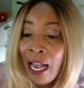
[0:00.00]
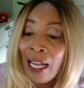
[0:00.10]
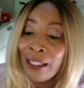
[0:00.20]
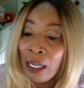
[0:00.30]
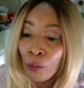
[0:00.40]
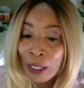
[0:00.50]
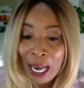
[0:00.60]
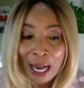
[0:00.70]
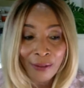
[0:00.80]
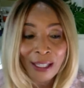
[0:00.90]
and then we
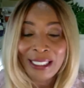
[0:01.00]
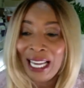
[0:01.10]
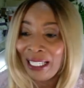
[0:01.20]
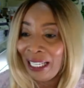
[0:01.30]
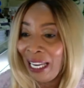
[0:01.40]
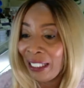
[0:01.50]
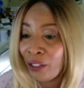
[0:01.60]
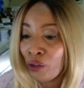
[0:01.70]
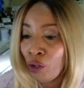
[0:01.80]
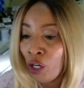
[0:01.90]
have that
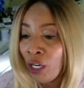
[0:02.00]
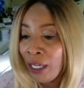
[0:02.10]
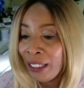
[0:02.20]
extra